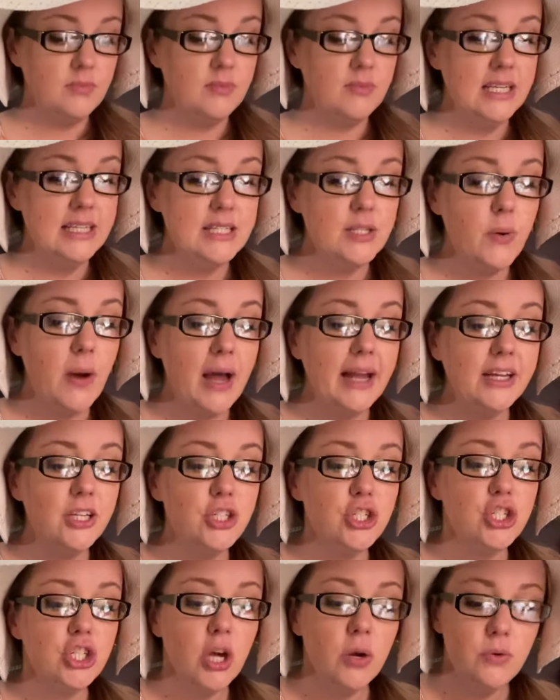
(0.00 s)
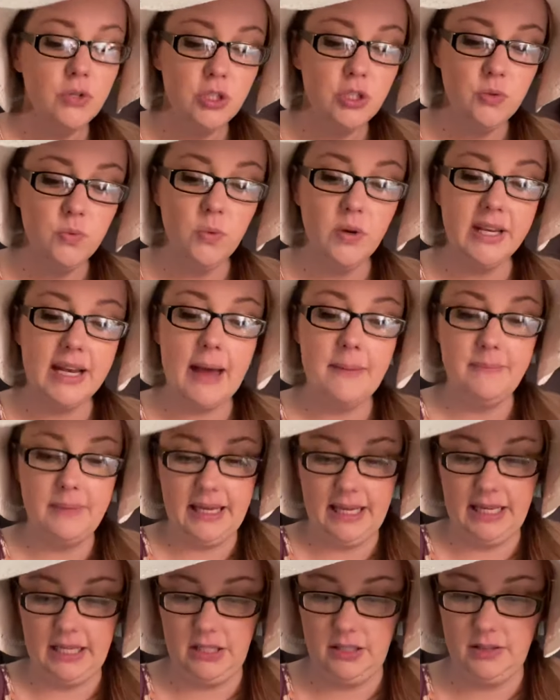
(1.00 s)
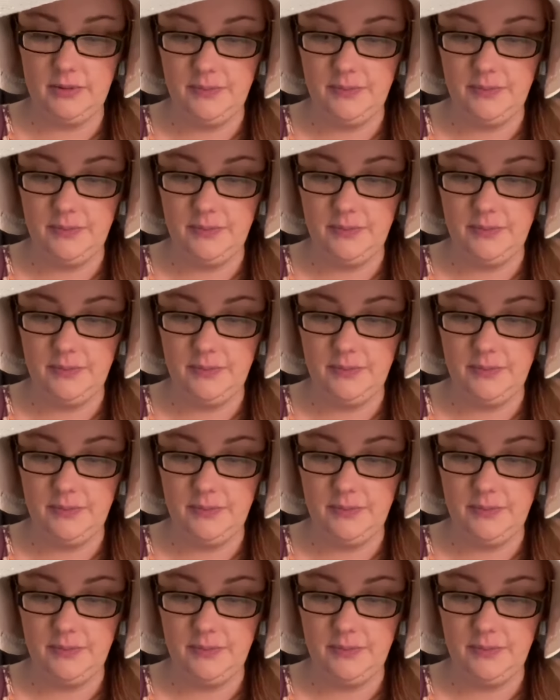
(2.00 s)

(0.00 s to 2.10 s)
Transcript: so I can show you what I mean.